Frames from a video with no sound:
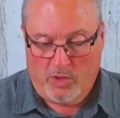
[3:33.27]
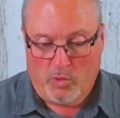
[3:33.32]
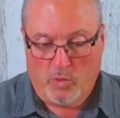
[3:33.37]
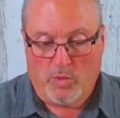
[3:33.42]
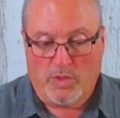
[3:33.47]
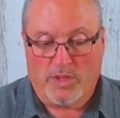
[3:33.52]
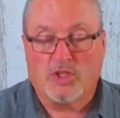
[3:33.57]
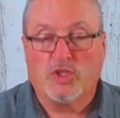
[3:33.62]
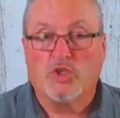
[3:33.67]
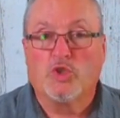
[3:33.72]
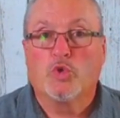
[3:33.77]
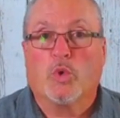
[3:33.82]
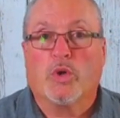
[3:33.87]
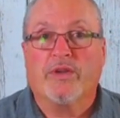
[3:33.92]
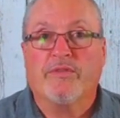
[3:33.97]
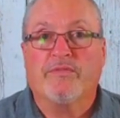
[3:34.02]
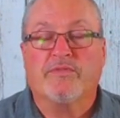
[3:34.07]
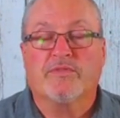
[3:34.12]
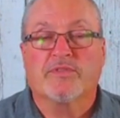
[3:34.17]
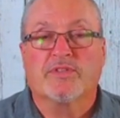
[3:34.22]
with
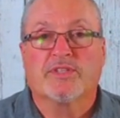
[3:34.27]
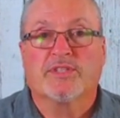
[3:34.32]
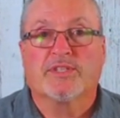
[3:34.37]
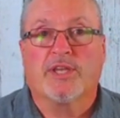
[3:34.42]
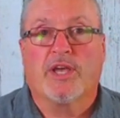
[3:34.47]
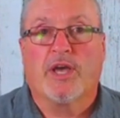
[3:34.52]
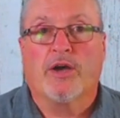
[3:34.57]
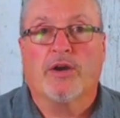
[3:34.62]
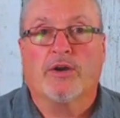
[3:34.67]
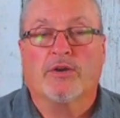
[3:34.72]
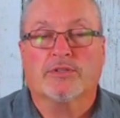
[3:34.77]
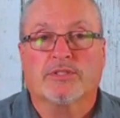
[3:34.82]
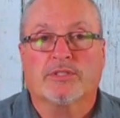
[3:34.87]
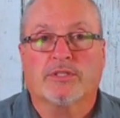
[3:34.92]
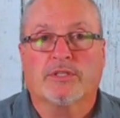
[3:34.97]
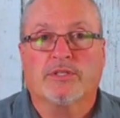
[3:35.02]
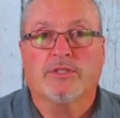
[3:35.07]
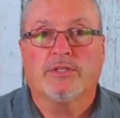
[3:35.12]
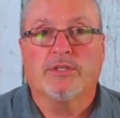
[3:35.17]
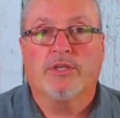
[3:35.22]
joyful
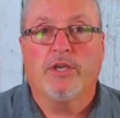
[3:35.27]
songs.